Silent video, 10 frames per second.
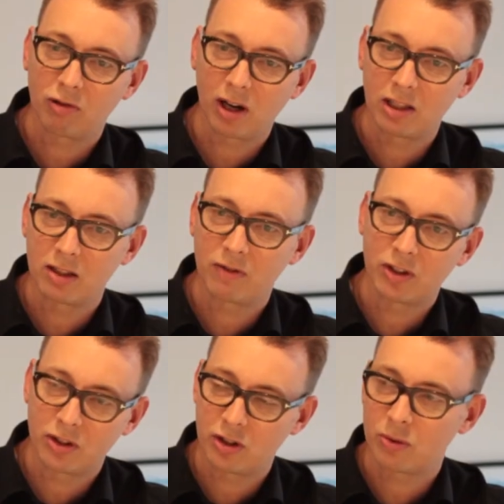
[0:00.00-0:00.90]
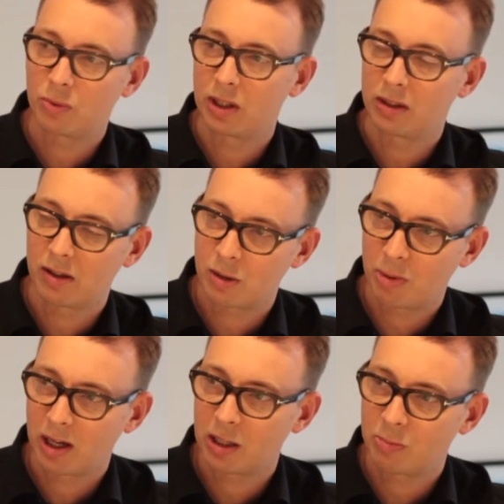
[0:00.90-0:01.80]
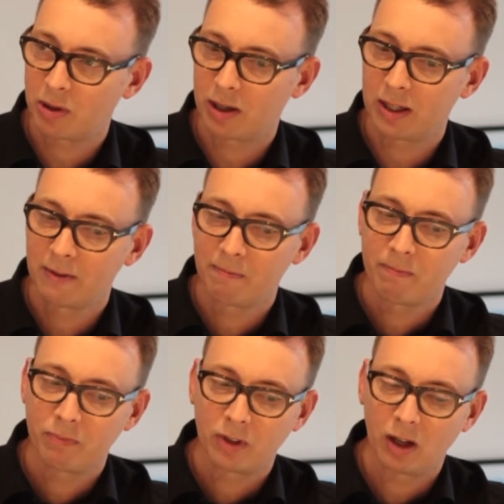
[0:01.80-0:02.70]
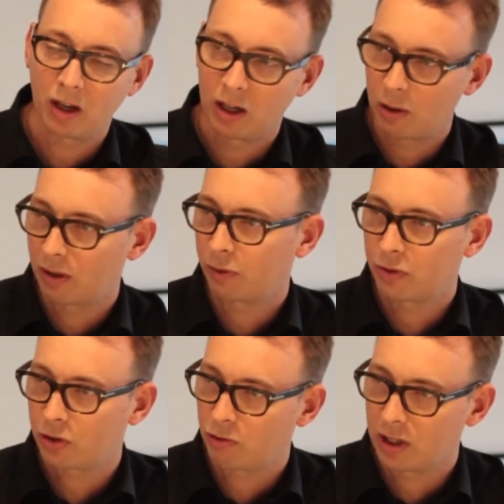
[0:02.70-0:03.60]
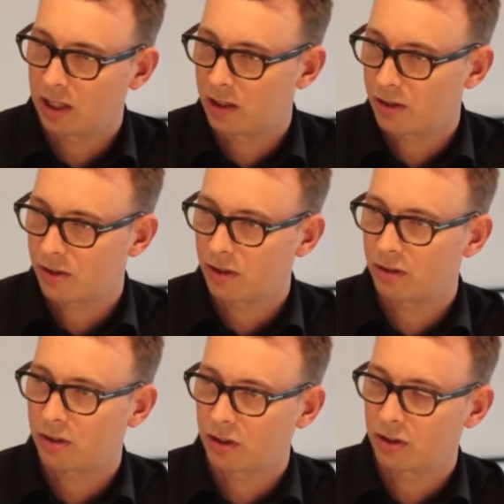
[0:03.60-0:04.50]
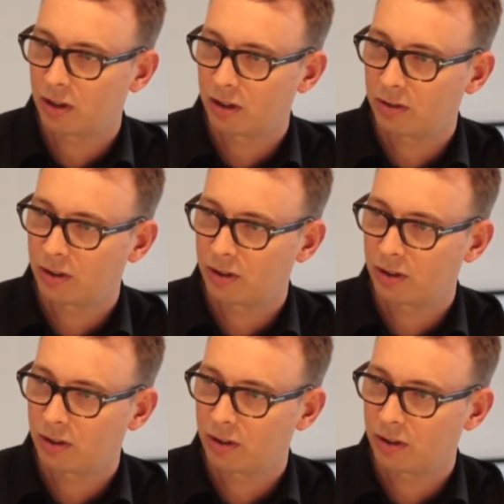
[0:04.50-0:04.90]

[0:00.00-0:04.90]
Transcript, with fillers: and create divisions within the space by uh, low level screens and such like.